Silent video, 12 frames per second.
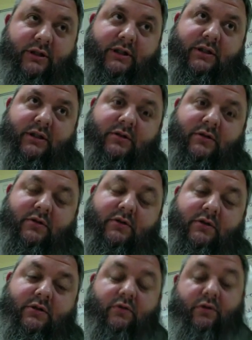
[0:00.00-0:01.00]
the
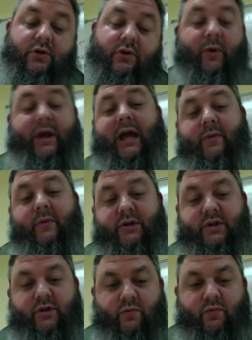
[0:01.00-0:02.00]
way I would
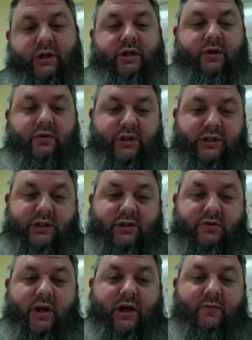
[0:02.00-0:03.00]
do what you just
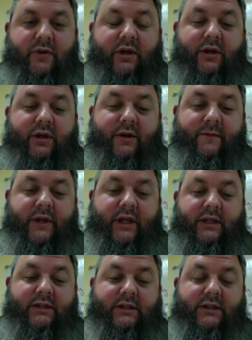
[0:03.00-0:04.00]
described,
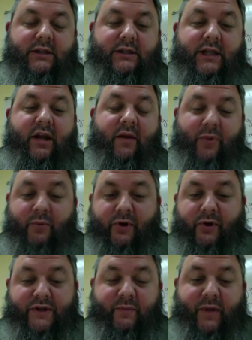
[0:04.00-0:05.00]
is set up a
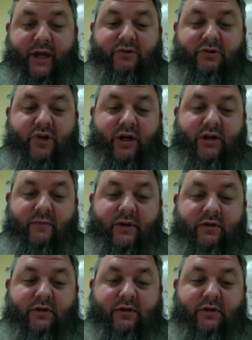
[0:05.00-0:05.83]
multi-page document